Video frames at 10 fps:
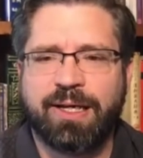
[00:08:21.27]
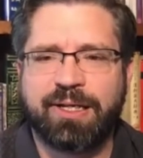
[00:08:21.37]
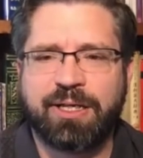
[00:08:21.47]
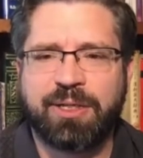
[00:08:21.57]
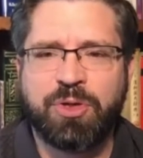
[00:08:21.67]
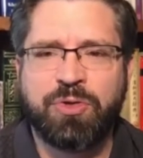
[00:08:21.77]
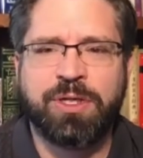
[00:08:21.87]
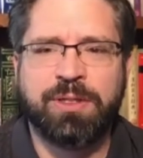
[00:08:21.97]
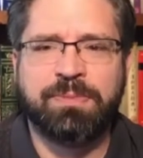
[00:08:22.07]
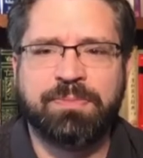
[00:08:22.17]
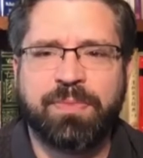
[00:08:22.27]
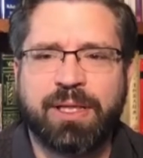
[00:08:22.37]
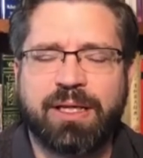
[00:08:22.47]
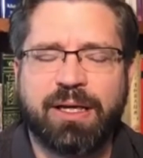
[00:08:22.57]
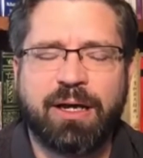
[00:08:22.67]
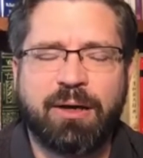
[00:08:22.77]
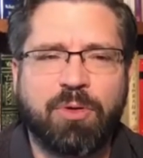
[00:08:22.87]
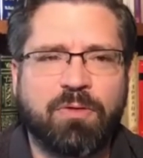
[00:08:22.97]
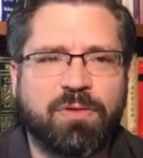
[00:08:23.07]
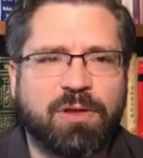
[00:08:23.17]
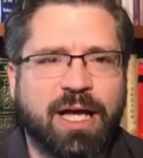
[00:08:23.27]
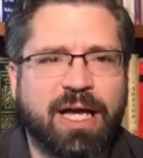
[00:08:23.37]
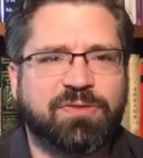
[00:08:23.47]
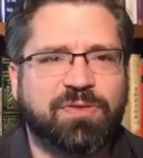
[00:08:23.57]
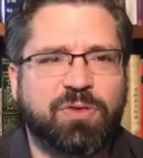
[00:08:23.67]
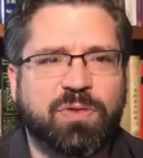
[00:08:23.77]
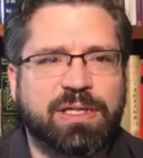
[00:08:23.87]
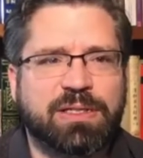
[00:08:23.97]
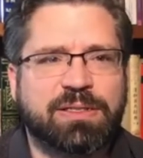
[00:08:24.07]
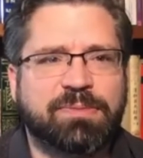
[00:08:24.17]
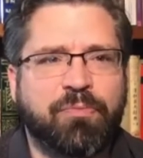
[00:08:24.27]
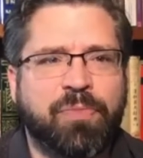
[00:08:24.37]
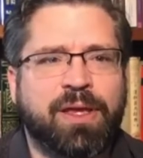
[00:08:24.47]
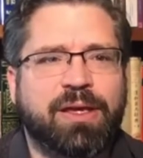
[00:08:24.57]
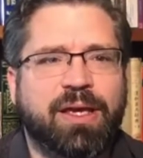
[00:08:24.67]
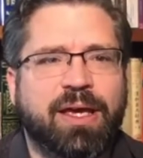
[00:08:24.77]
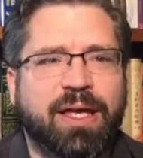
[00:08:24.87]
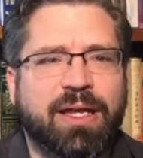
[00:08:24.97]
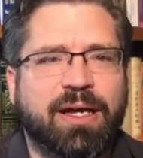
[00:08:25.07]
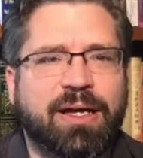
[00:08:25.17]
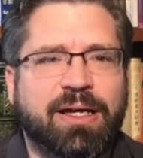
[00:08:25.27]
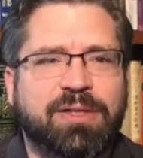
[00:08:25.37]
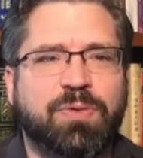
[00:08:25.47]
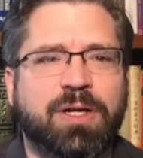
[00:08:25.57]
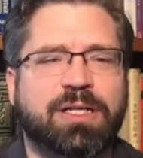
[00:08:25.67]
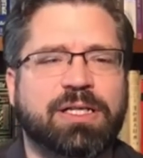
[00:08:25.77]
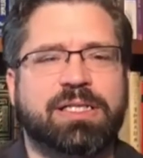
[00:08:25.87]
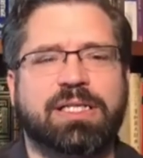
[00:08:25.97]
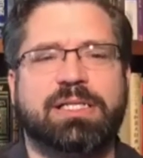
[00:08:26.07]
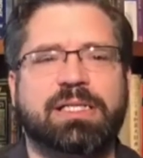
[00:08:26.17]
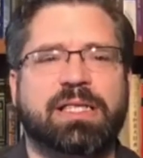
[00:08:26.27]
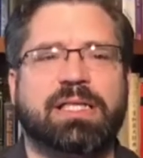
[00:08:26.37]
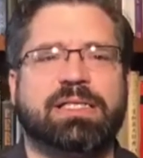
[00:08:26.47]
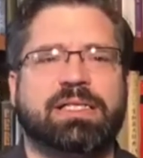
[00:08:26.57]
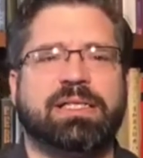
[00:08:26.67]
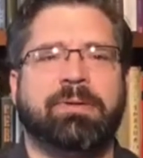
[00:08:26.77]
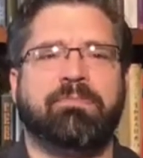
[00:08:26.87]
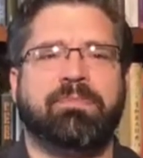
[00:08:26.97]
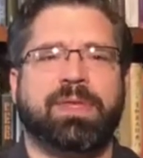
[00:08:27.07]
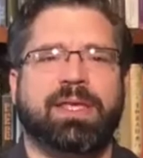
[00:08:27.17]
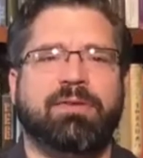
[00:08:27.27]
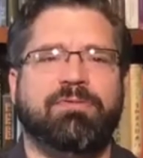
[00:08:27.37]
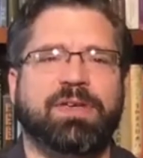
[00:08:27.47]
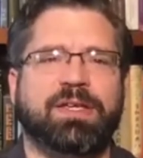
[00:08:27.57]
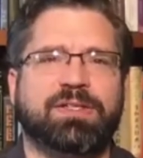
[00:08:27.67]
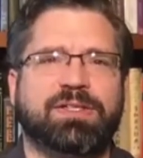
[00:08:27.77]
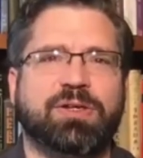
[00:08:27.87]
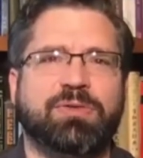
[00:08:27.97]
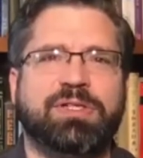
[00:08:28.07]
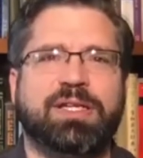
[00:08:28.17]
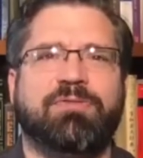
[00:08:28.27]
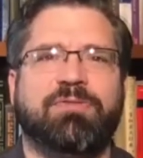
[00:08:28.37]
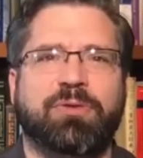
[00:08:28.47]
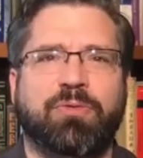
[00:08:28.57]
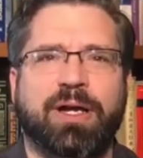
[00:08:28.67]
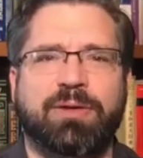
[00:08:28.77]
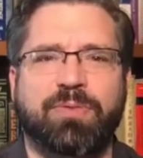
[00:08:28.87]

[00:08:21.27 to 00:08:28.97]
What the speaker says: communion over the last few weeks, and it's weird because this it feels so different, right?